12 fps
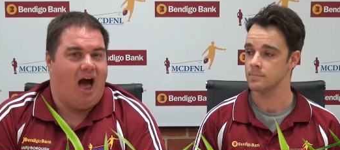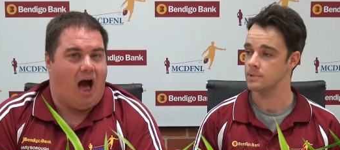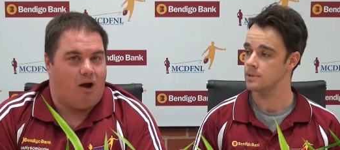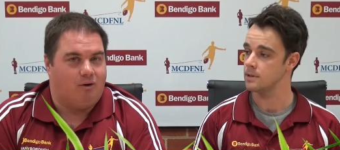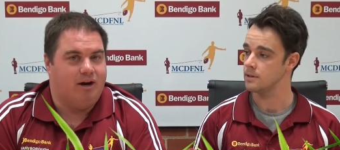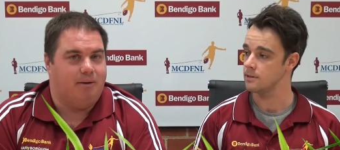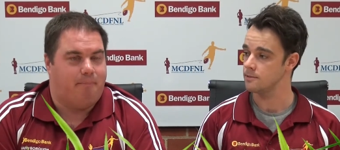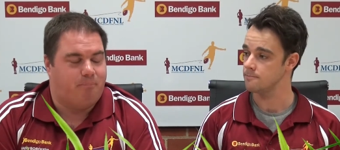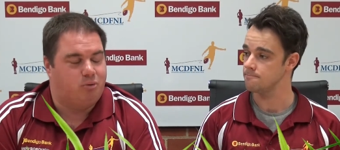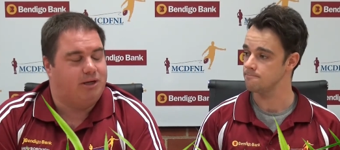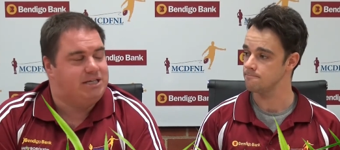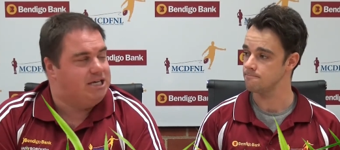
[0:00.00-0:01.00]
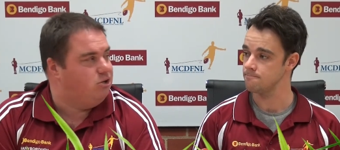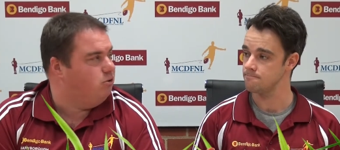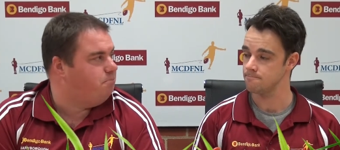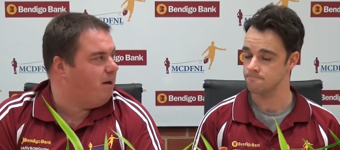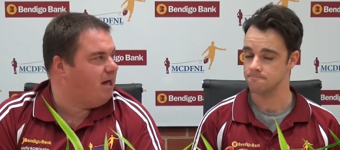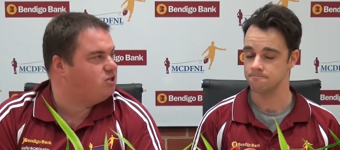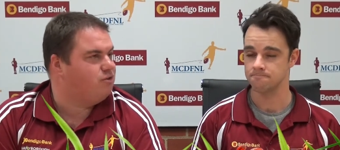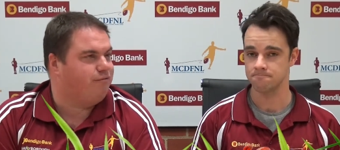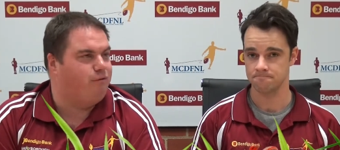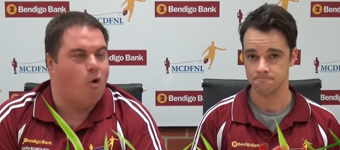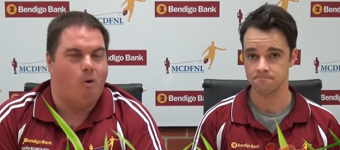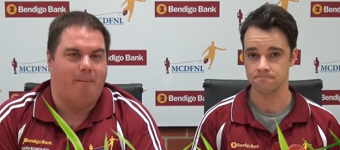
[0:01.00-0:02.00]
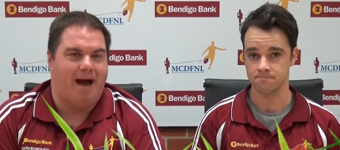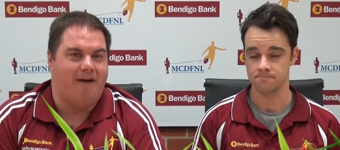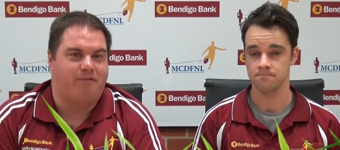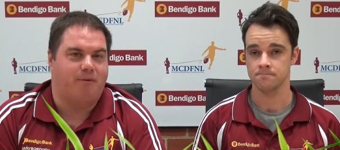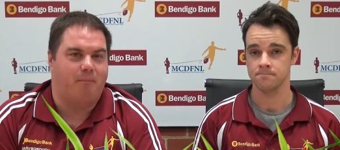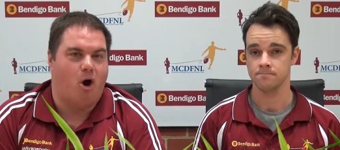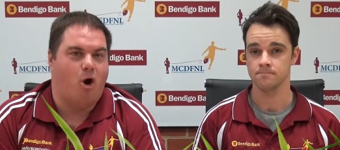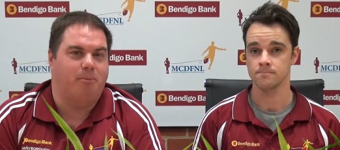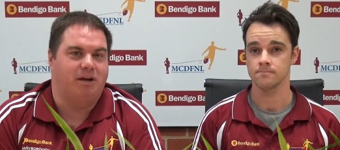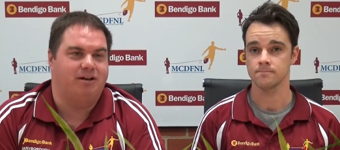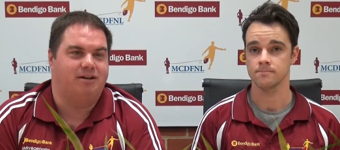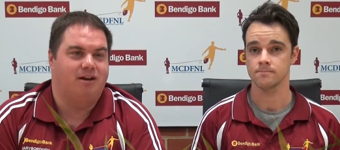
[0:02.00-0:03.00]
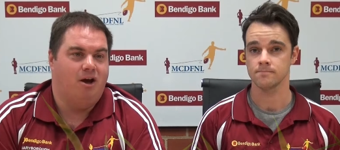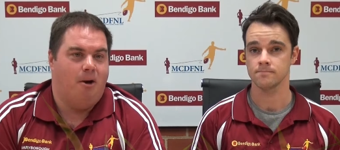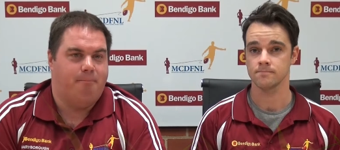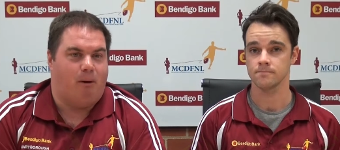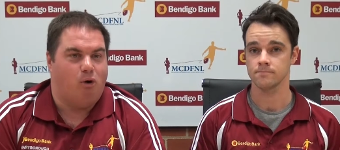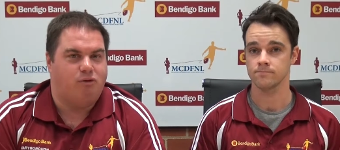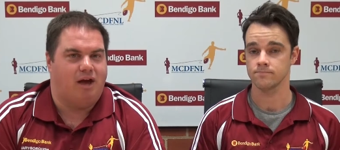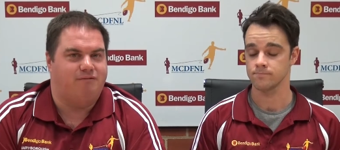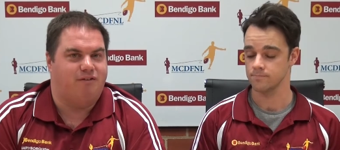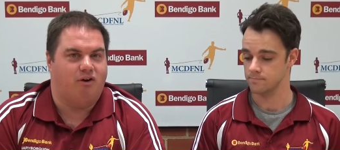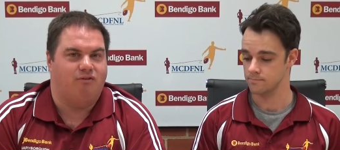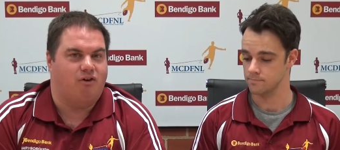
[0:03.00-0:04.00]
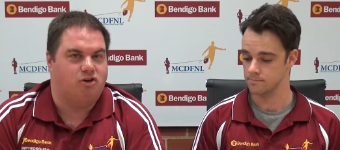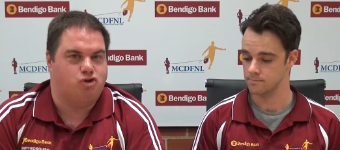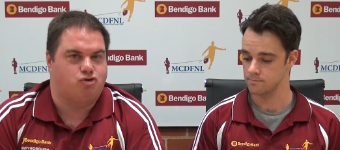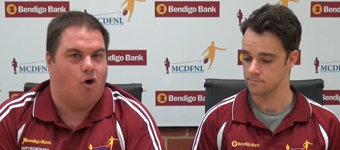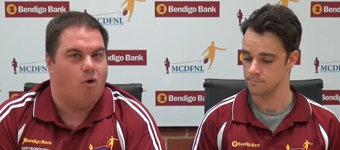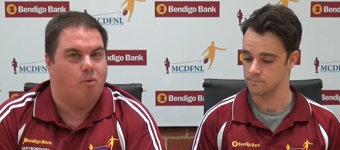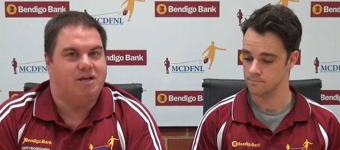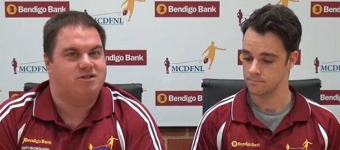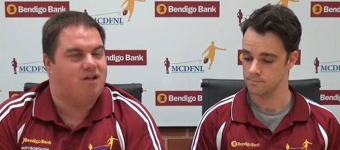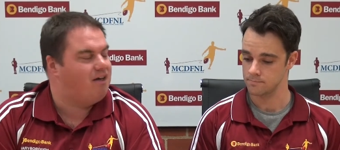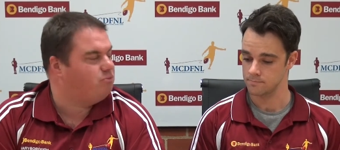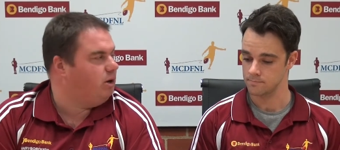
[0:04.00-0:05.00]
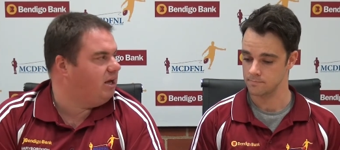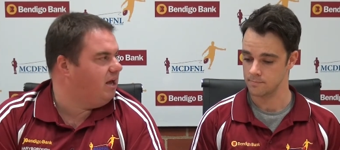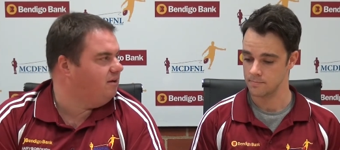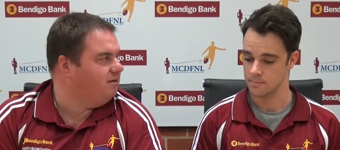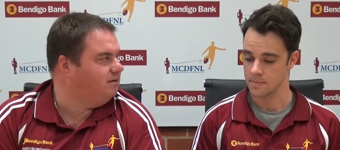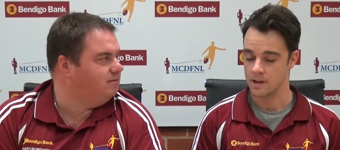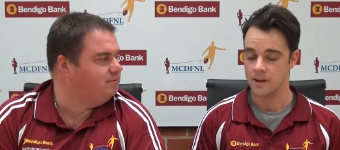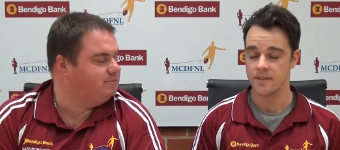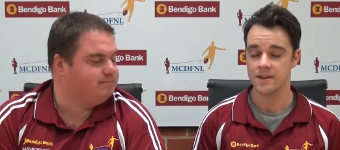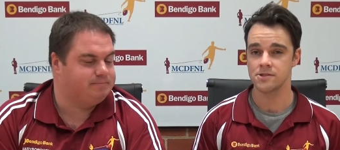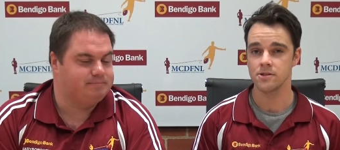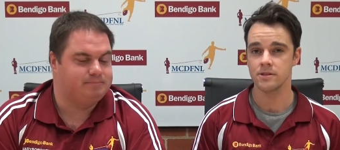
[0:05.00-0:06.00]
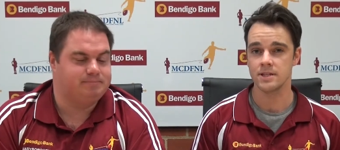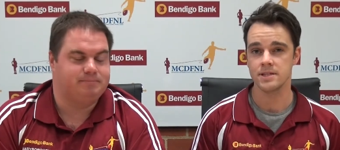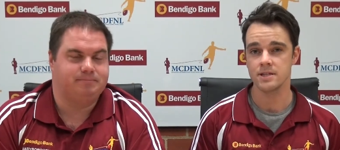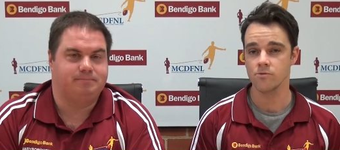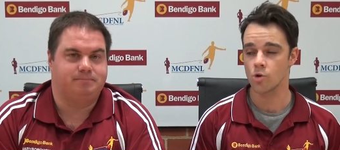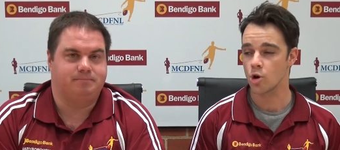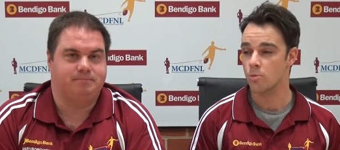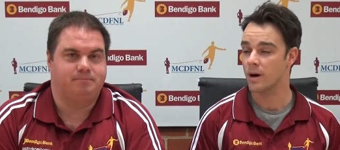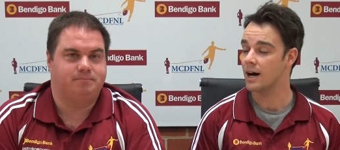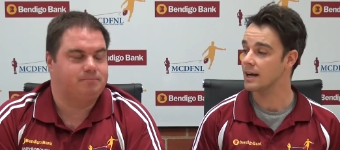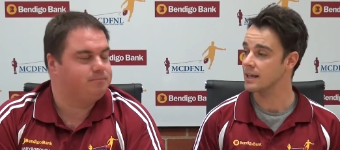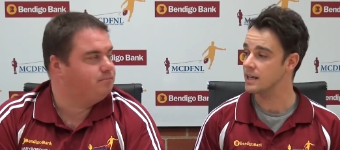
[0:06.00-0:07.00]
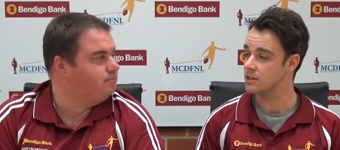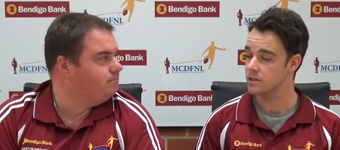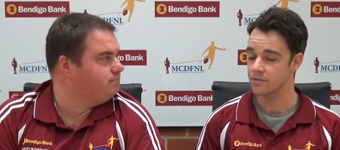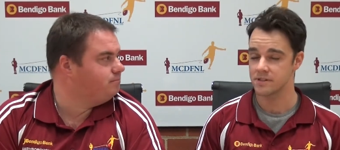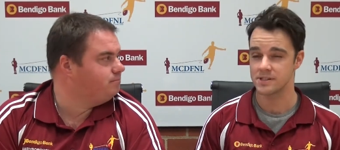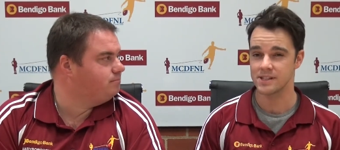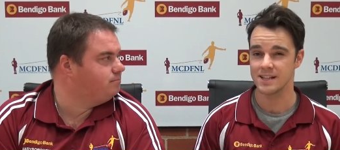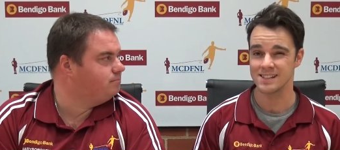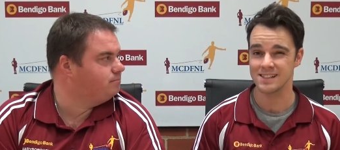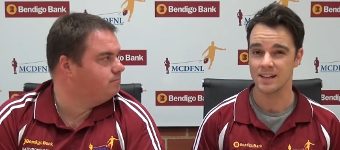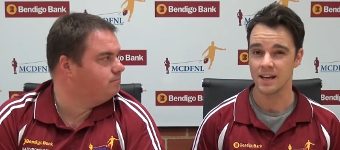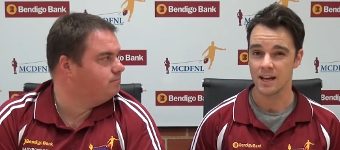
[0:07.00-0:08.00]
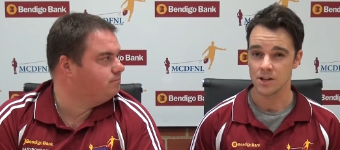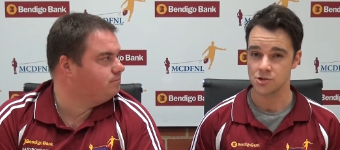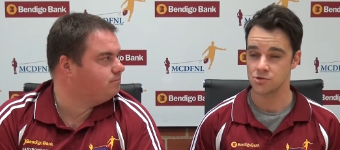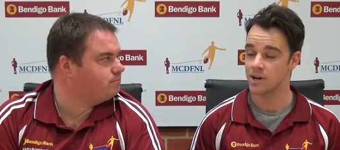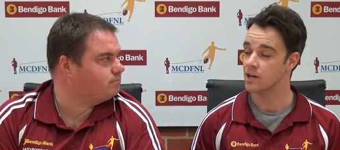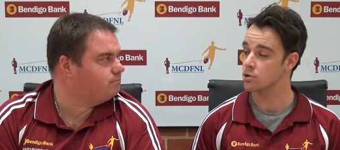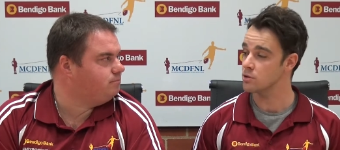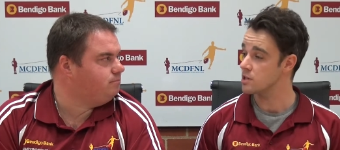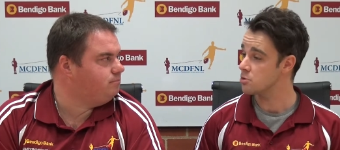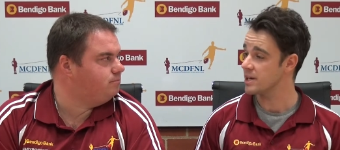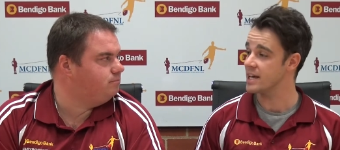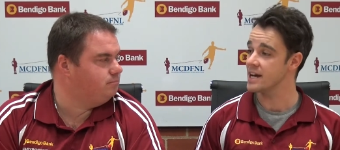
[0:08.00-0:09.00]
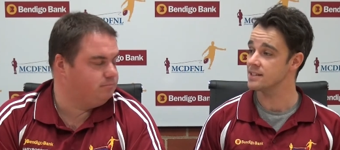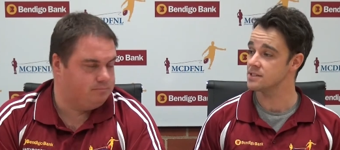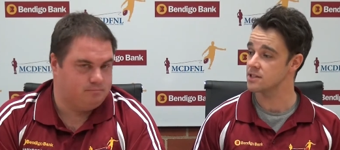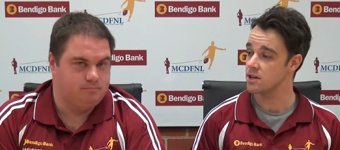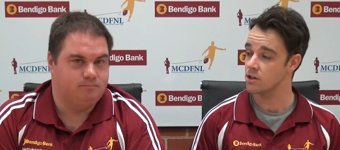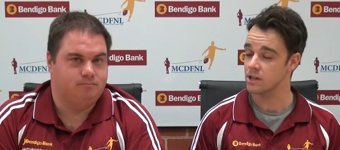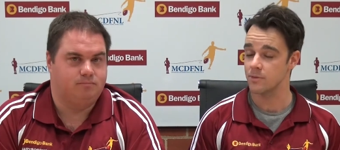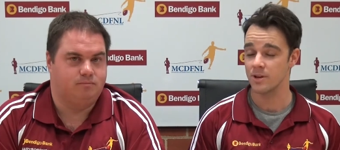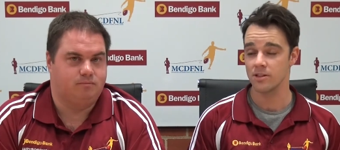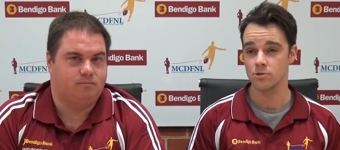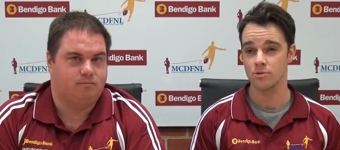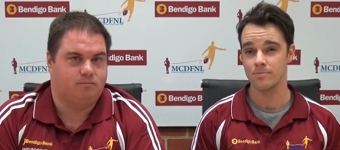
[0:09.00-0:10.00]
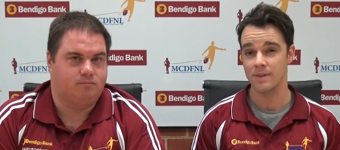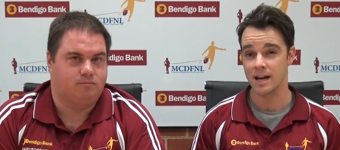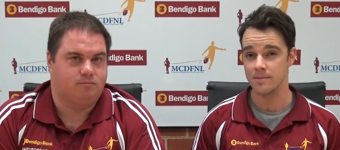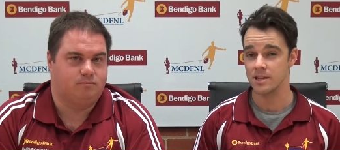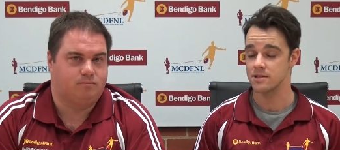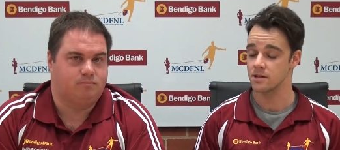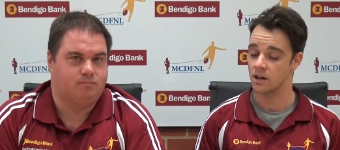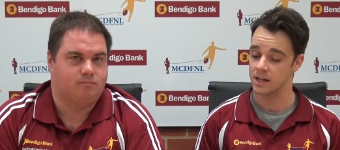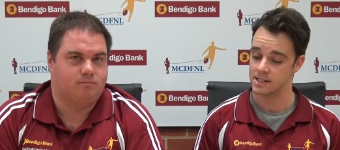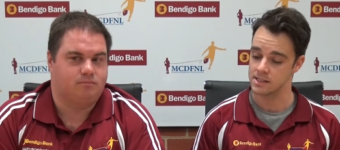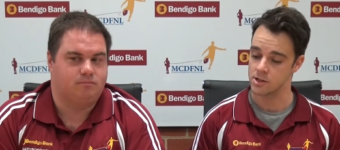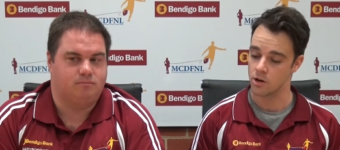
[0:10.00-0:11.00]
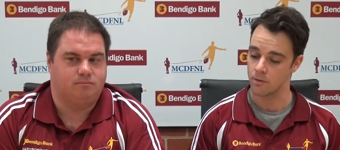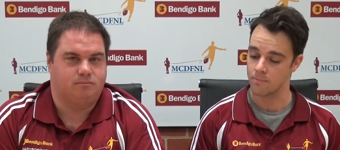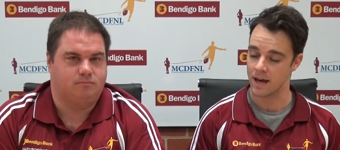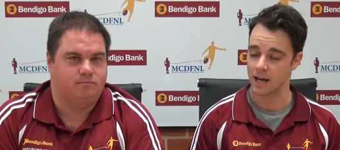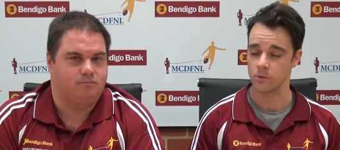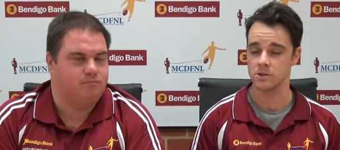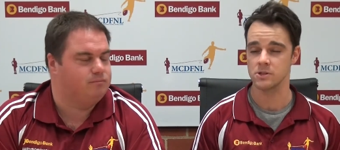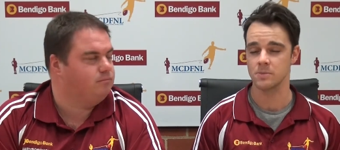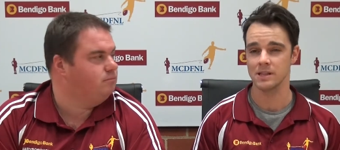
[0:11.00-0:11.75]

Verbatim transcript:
Speaker 1: are in a pretty good patch of form at the moment and both had very, very strong wins last weekend. Yeah, they
Speaker 2: certainly did. Royal Park kicked off the season, struggled a little bit against Dunolly and we thought maybe the Tigers had gone backwards, mm.